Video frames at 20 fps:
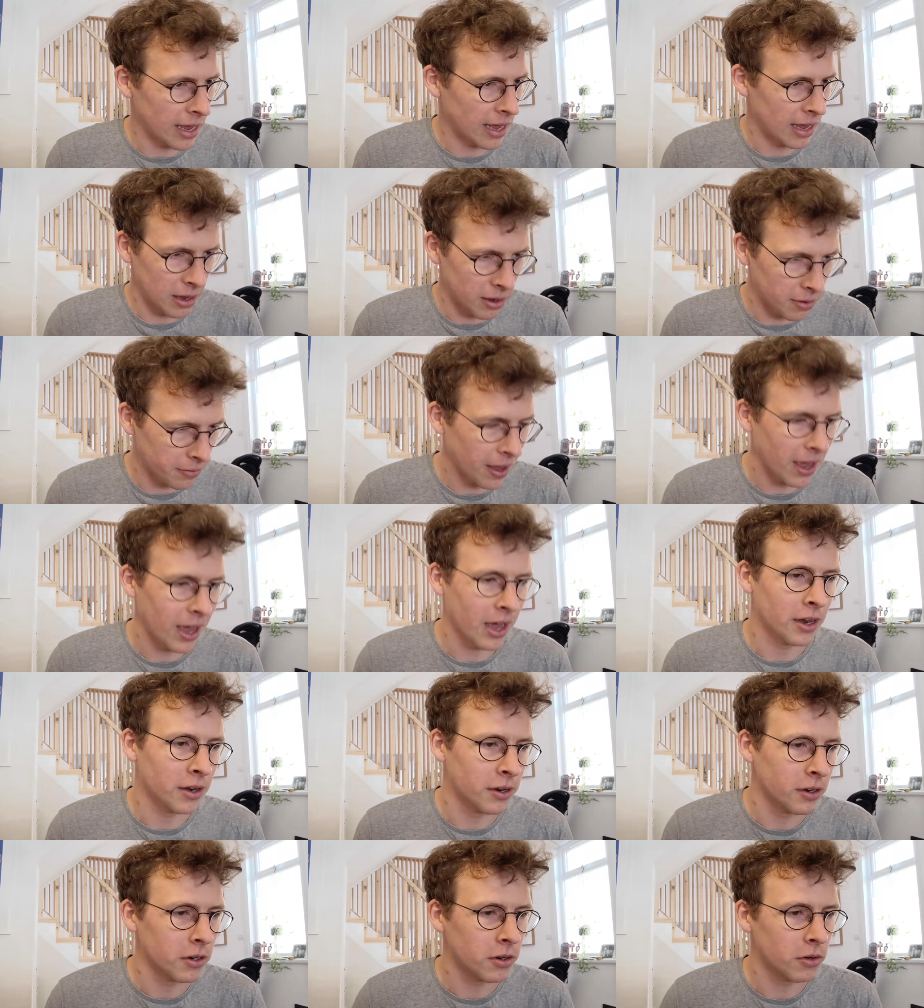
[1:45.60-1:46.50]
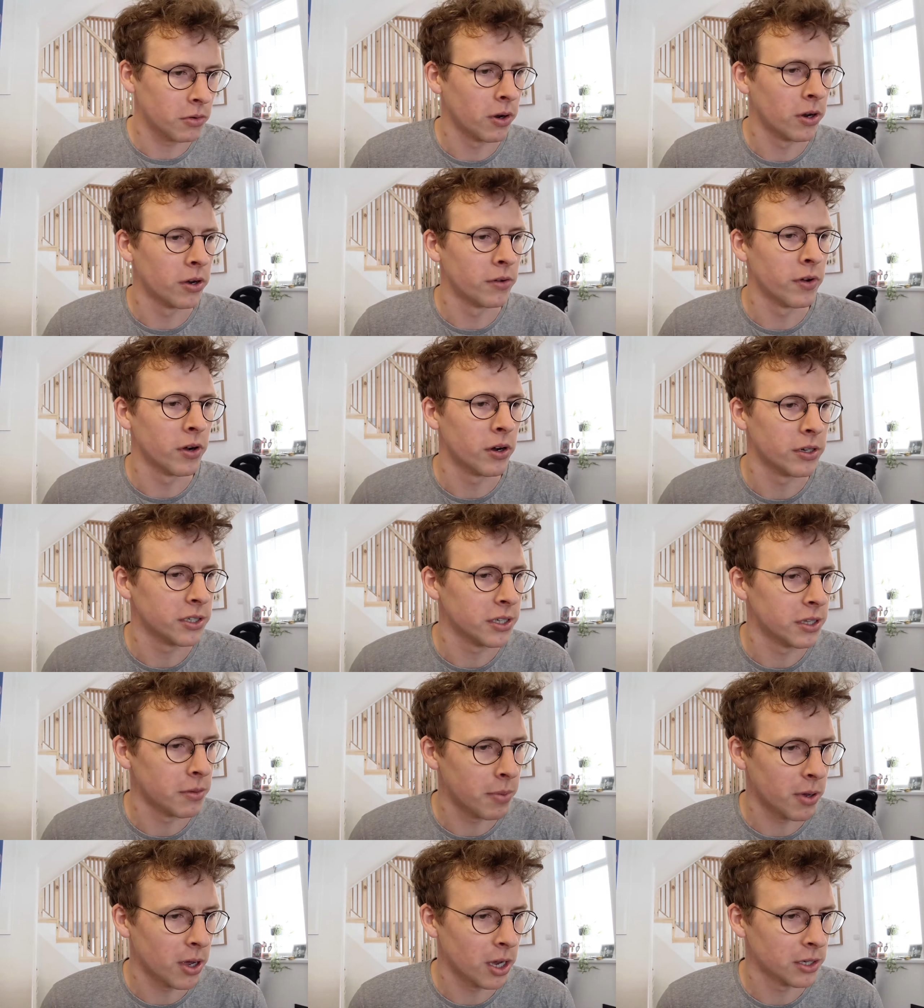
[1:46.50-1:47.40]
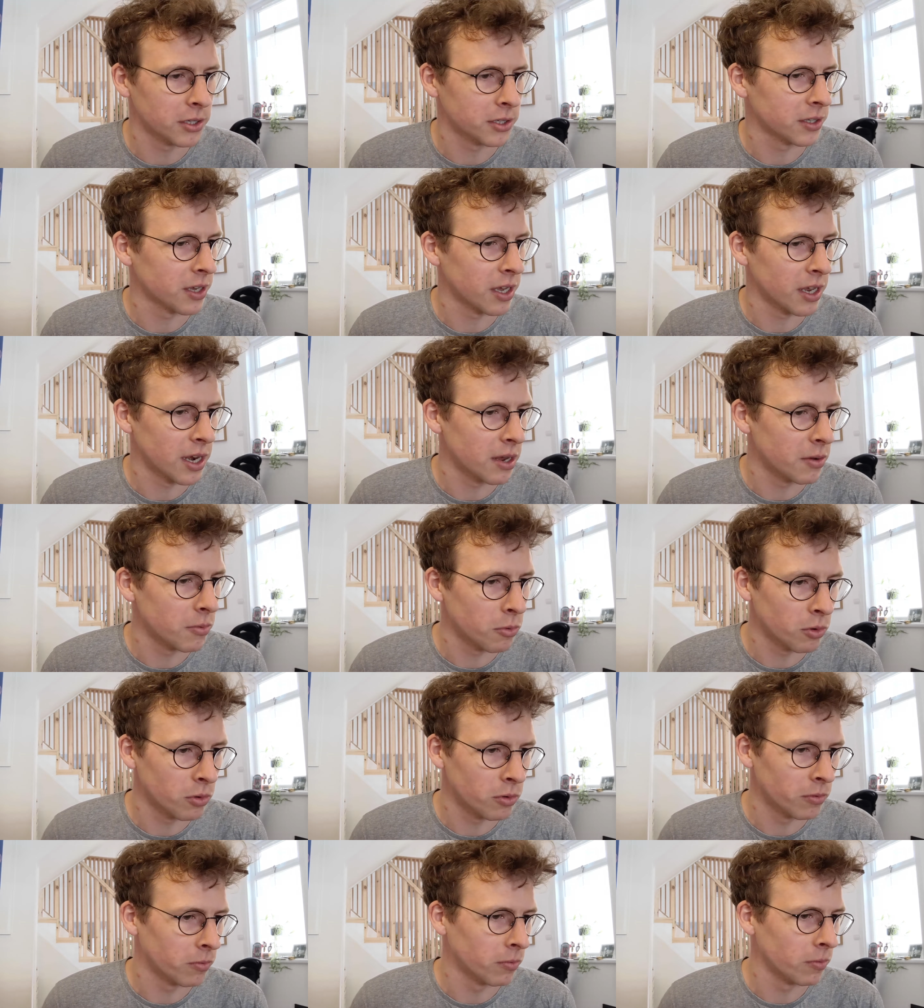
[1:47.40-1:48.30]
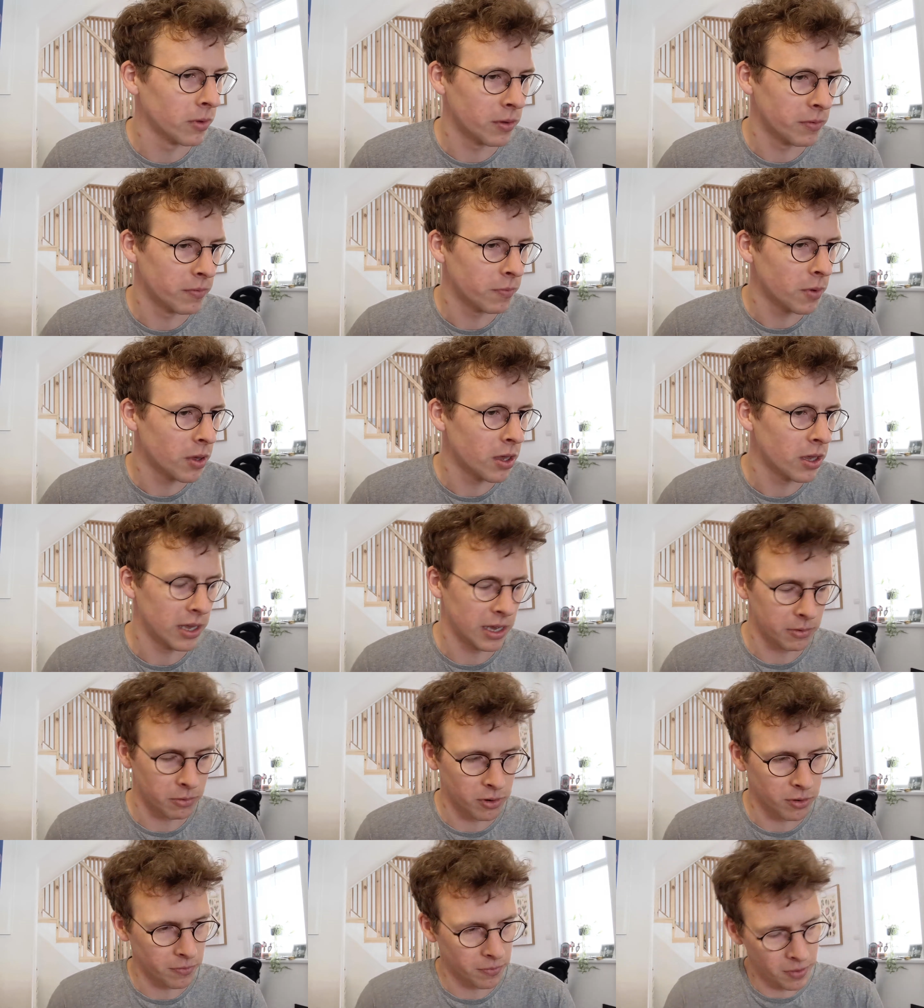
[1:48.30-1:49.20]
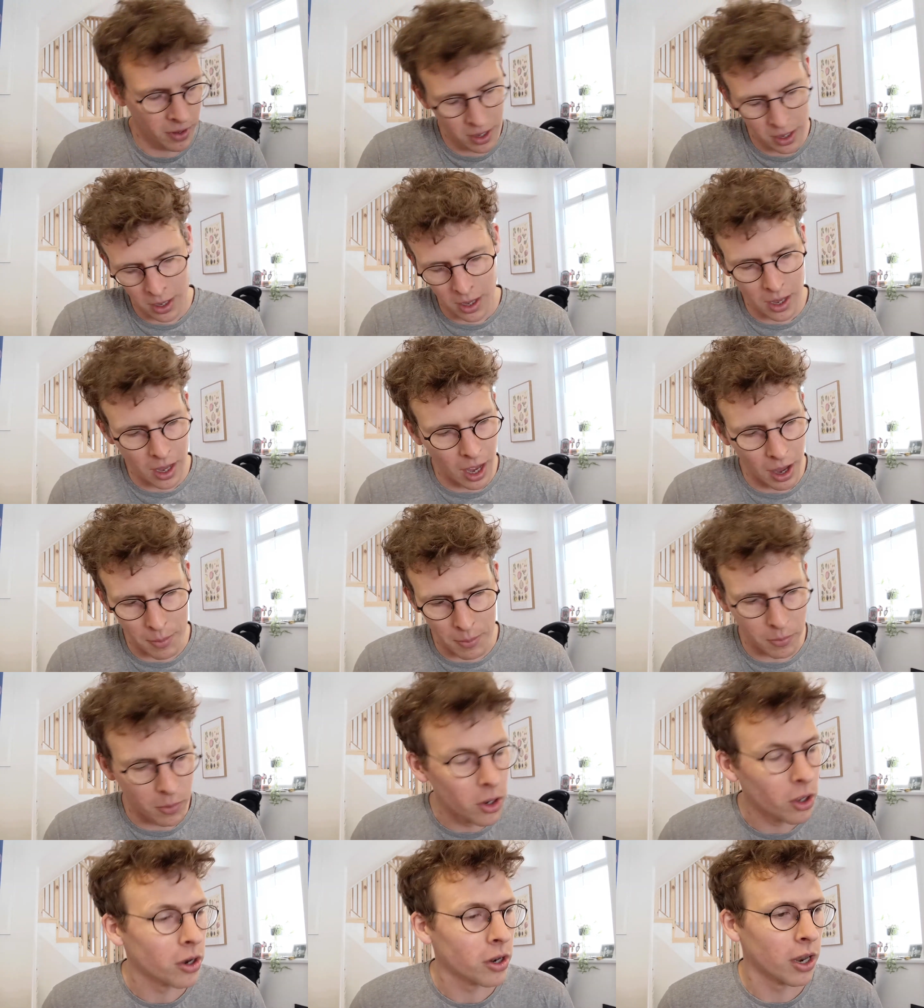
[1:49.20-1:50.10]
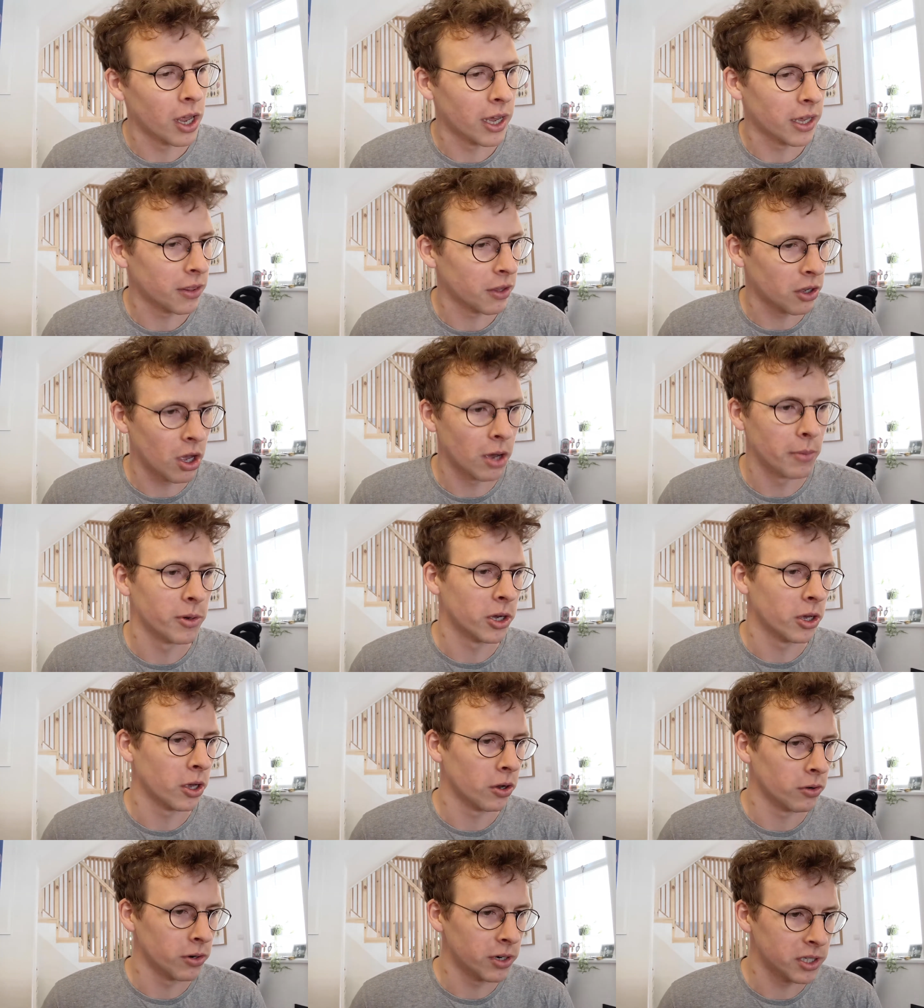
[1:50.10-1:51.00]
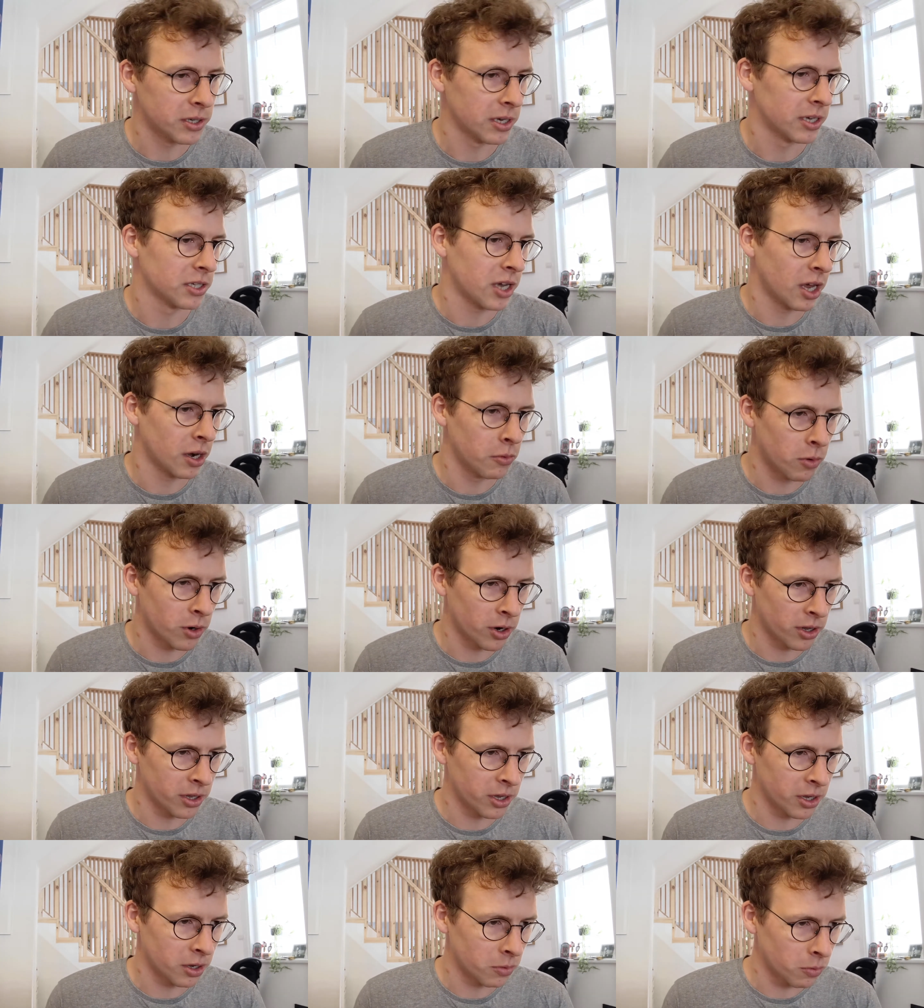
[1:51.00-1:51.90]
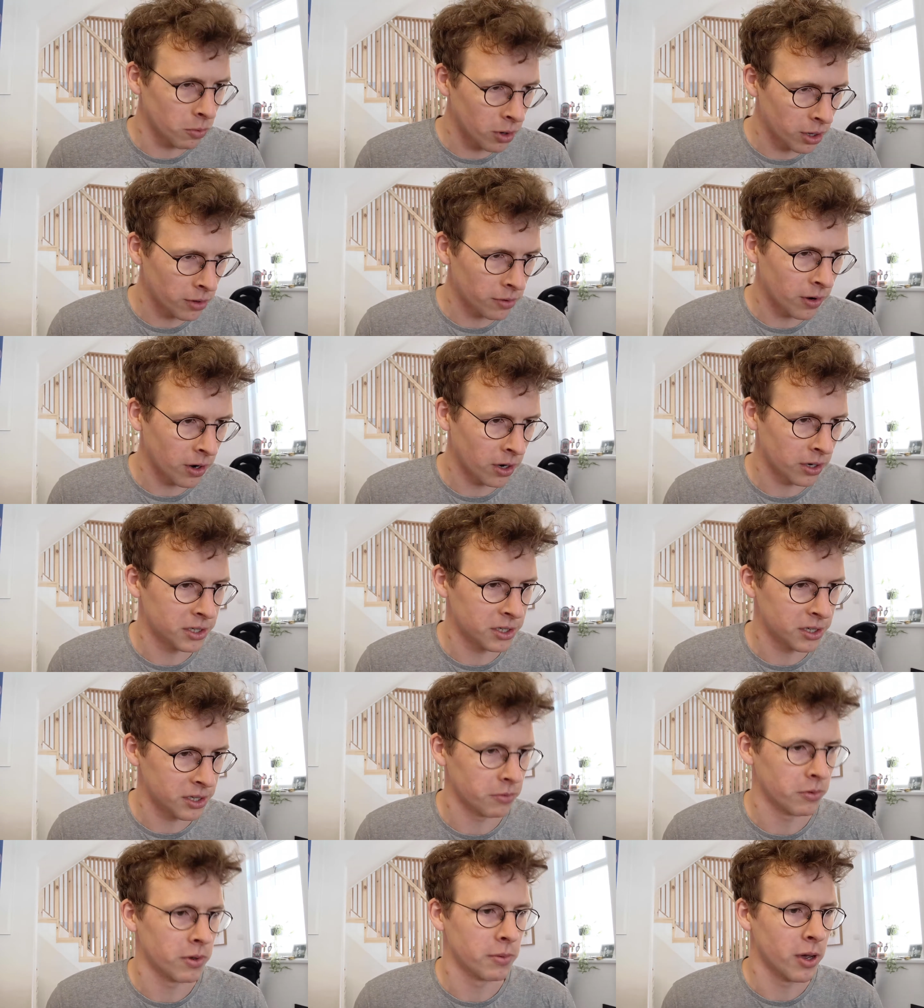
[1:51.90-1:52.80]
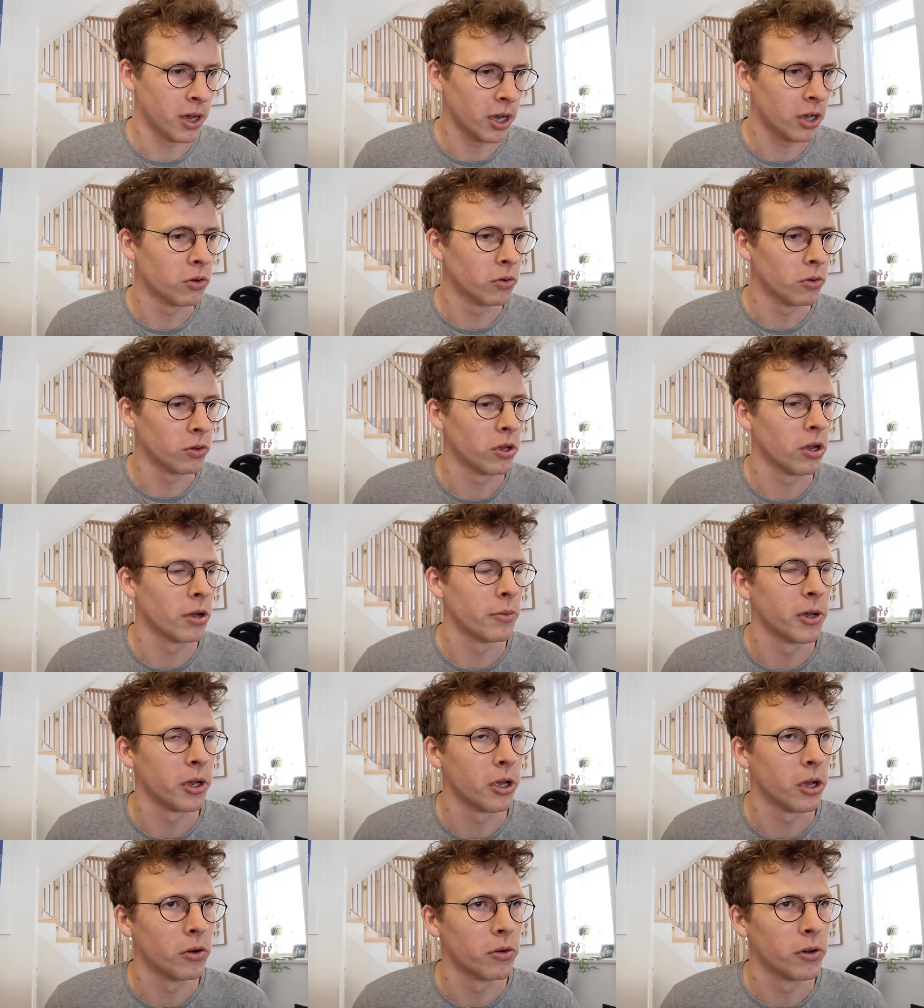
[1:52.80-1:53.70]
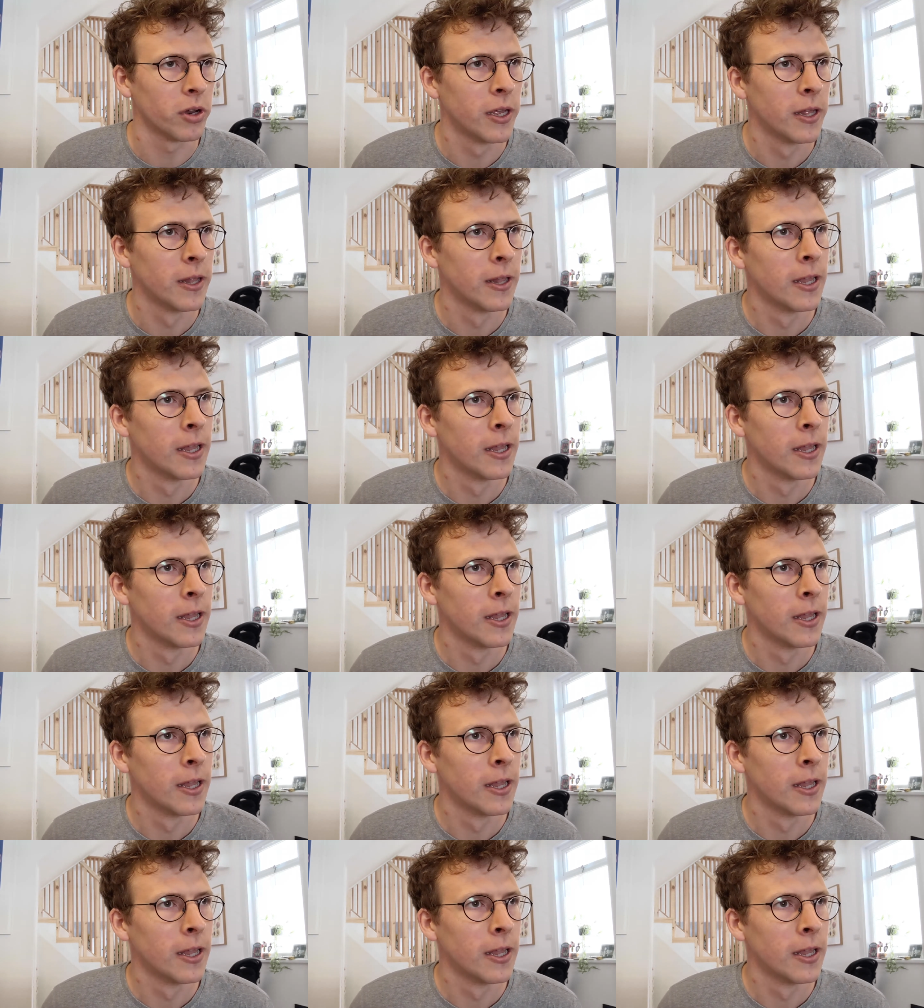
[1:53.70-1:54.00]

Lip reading: have had coronavirus in the past, and it would have look like the common cold. It's kind of one of the viruses that we might call the common cold.